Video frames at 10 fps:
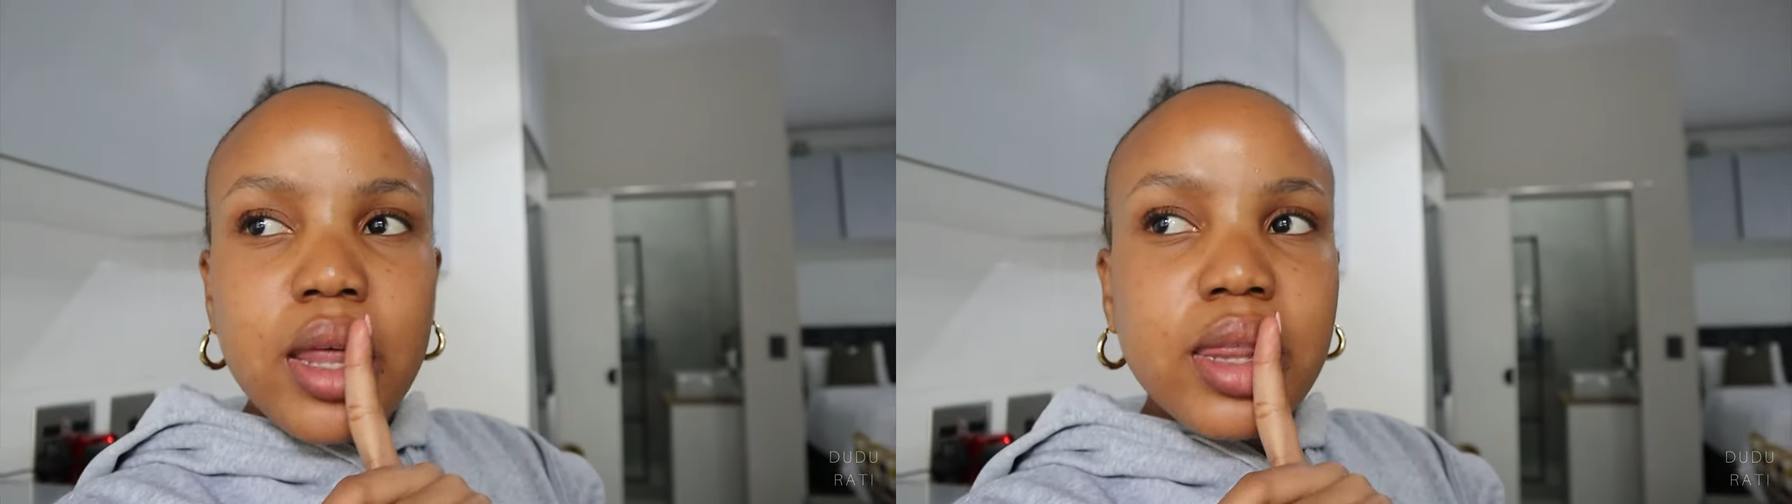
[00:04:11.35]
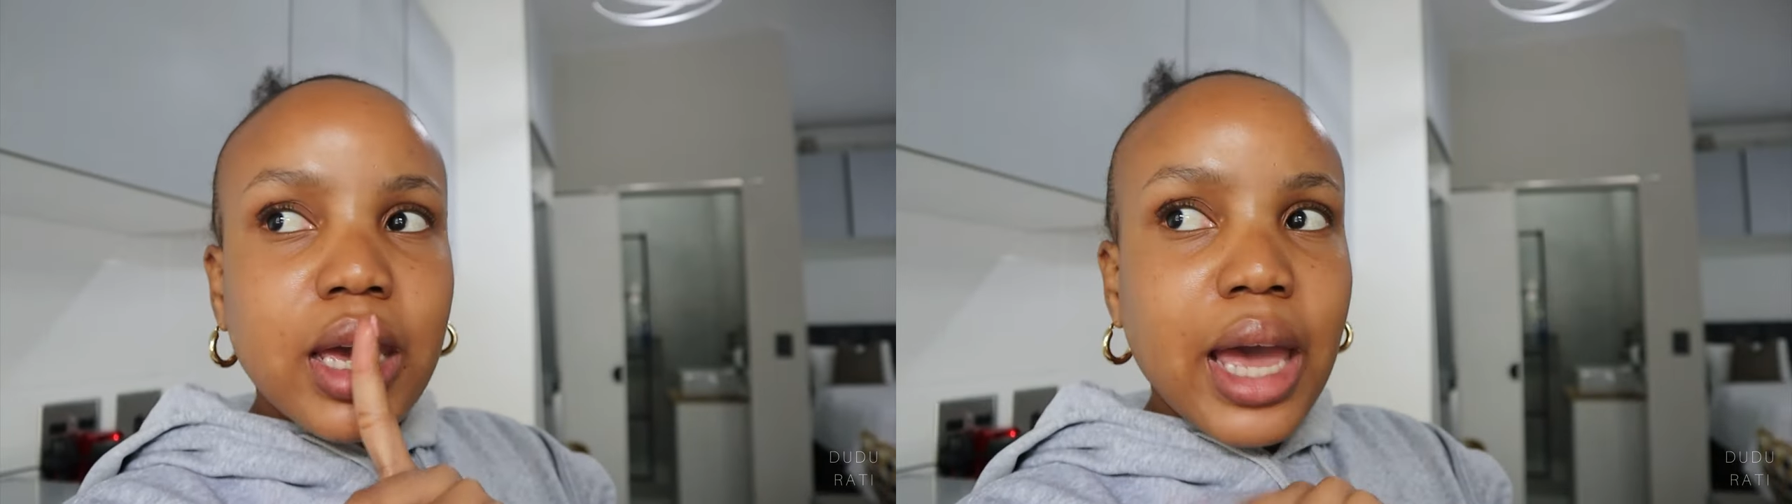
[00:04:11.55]

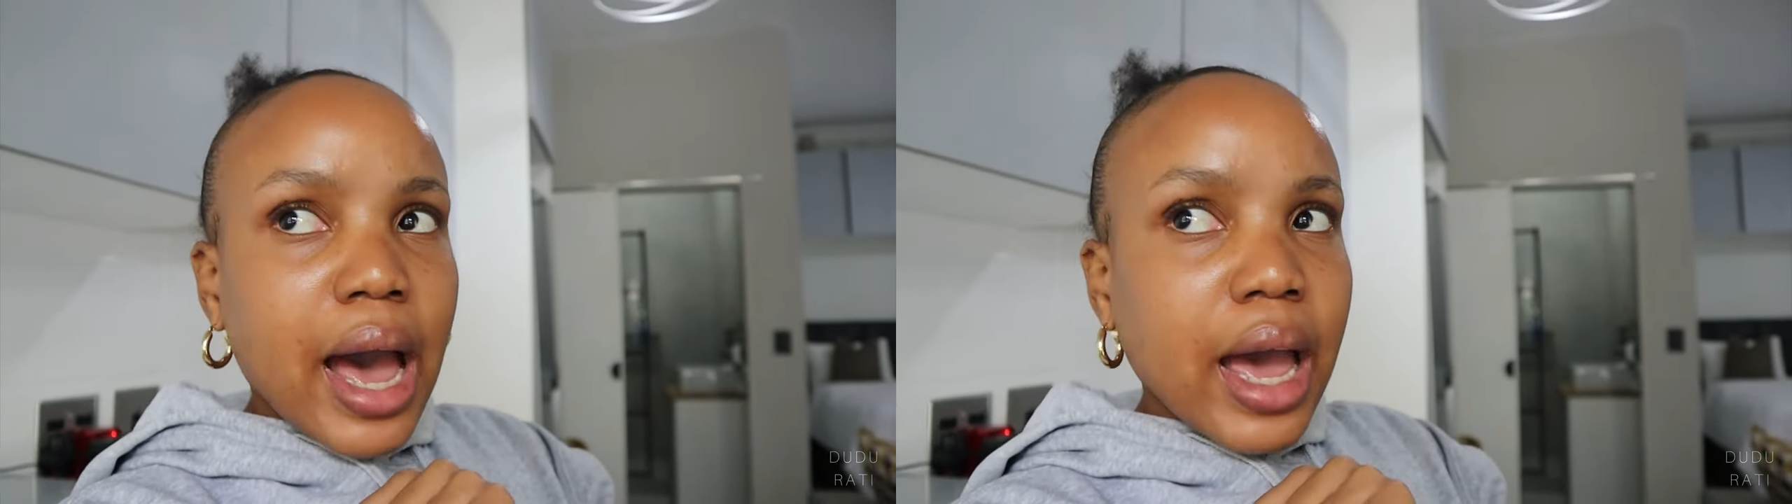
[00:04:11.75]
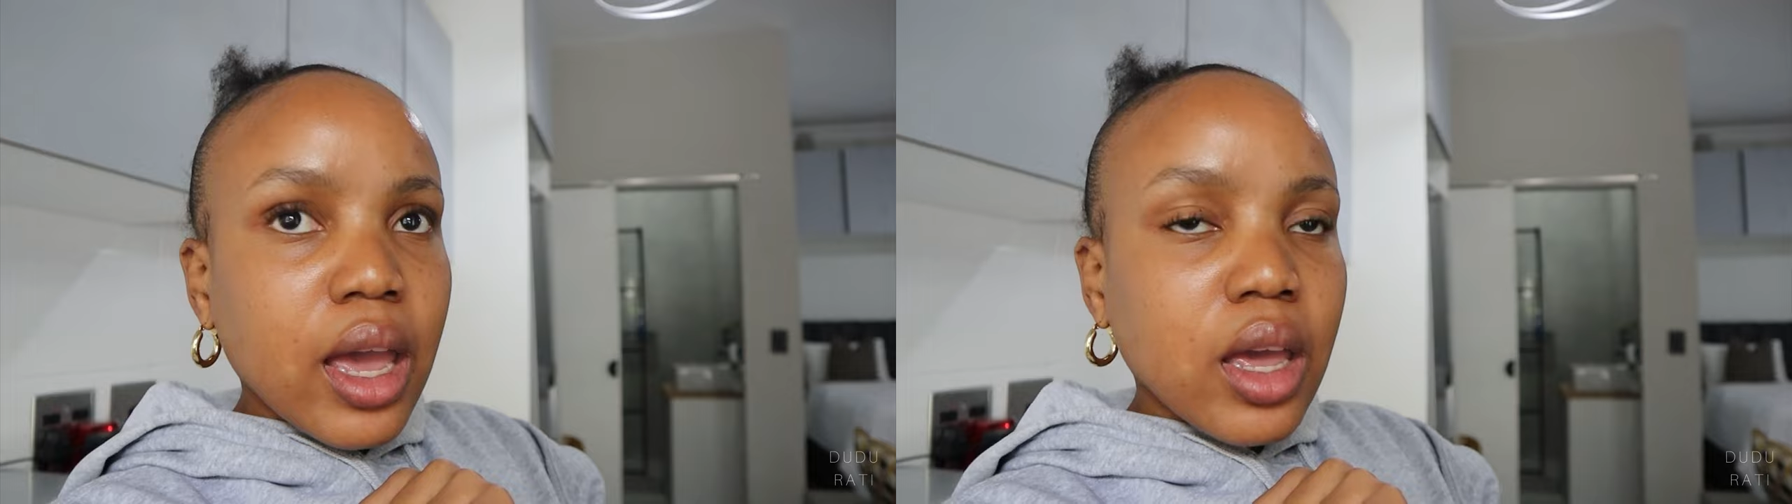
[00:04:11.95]
the
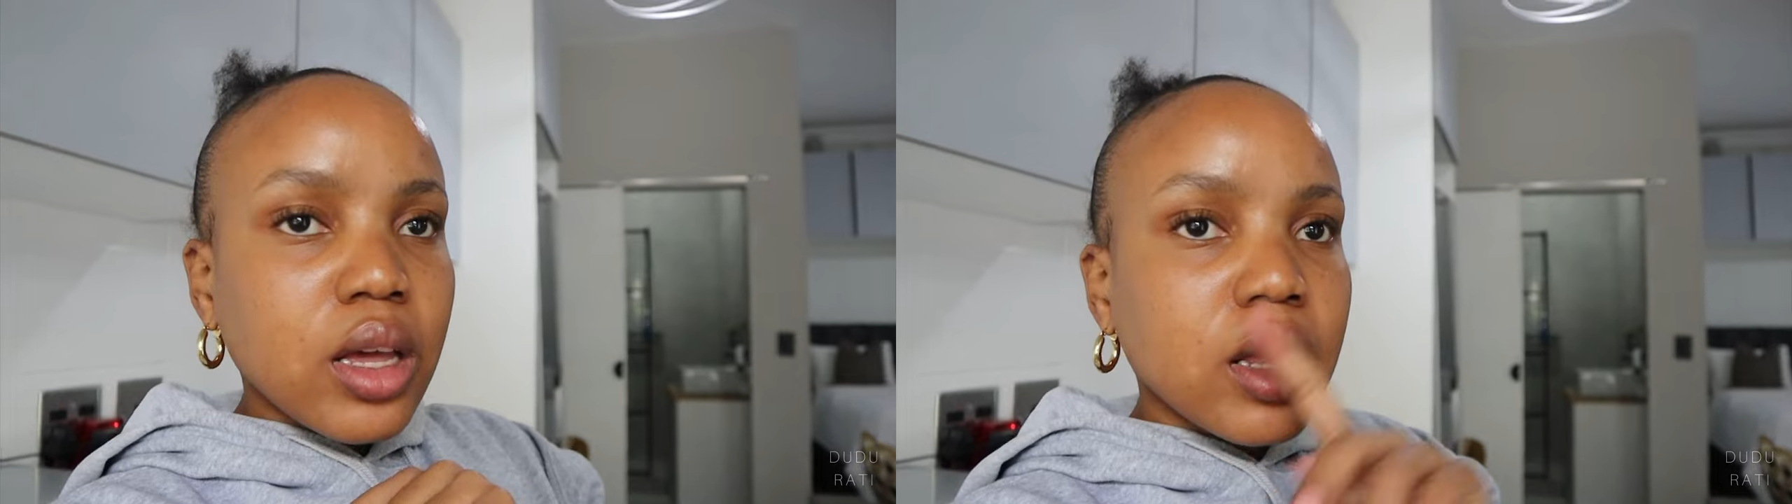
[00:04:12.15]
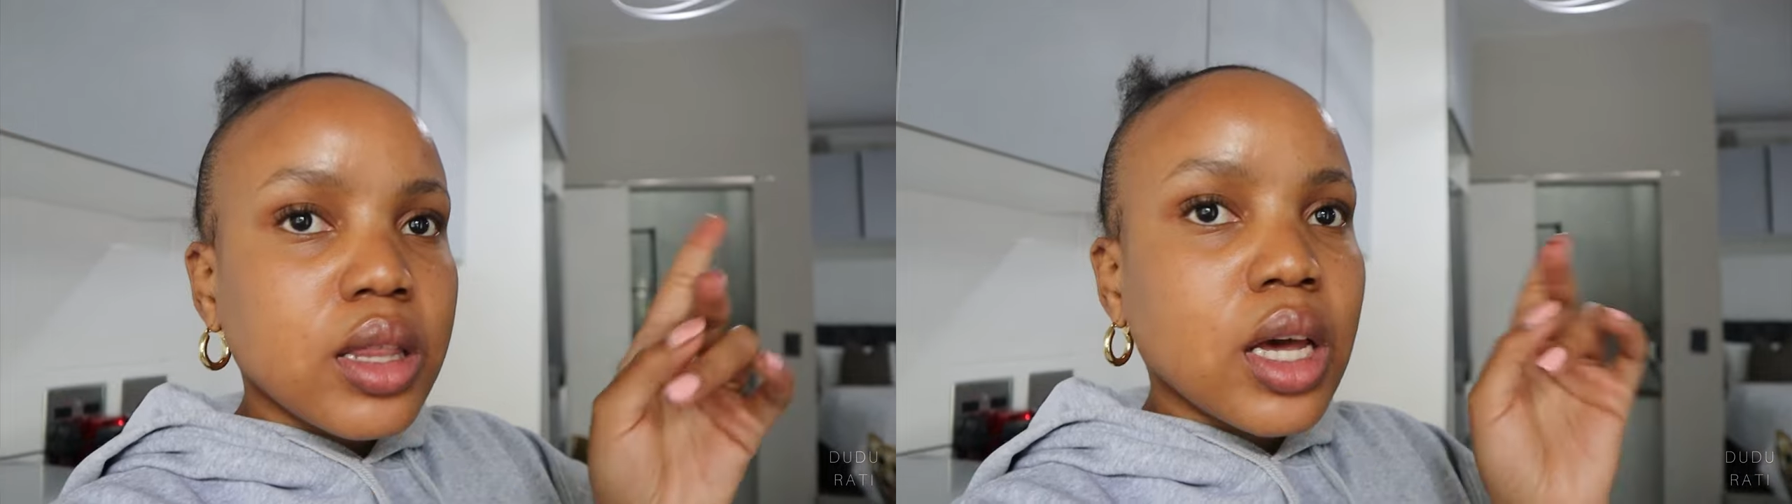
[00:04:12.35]
guy
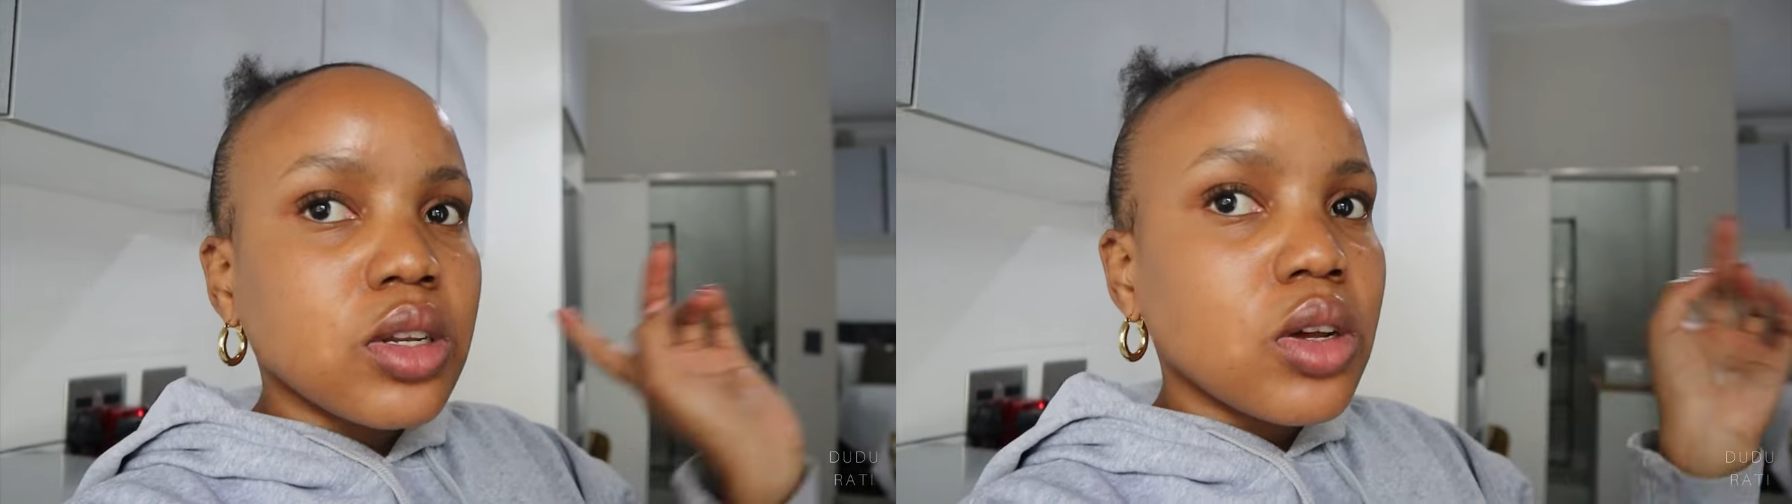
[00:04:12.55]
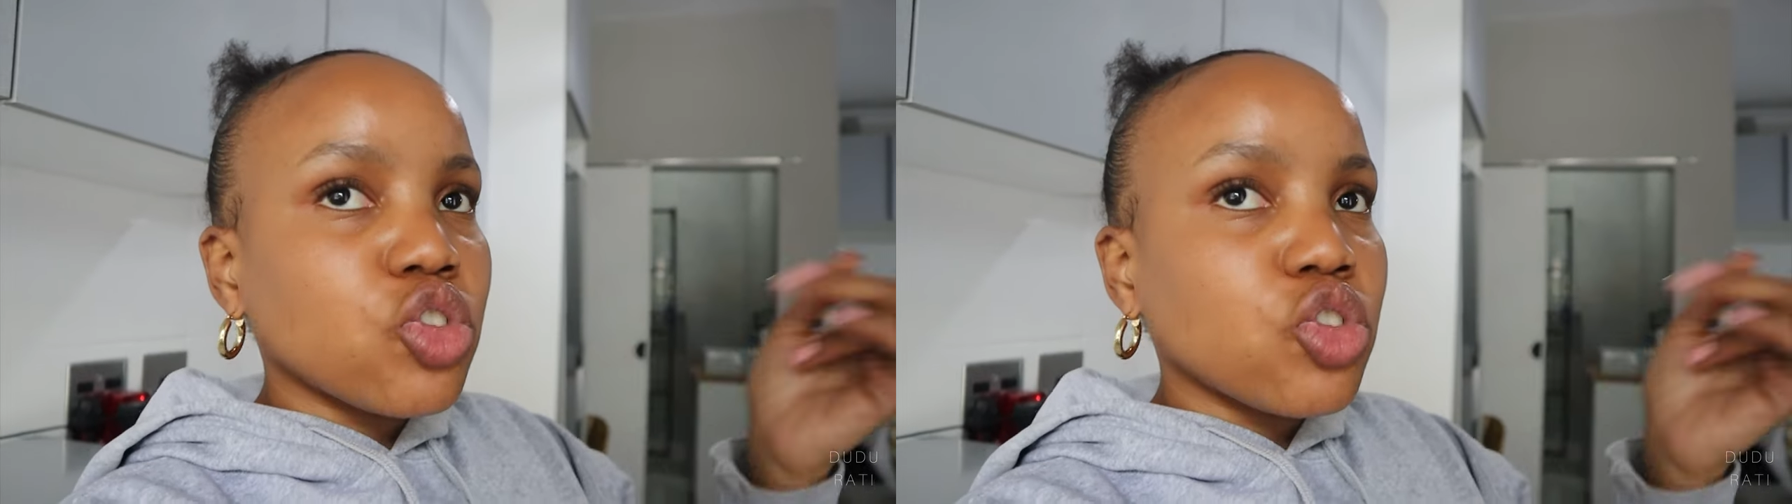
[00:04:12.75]
that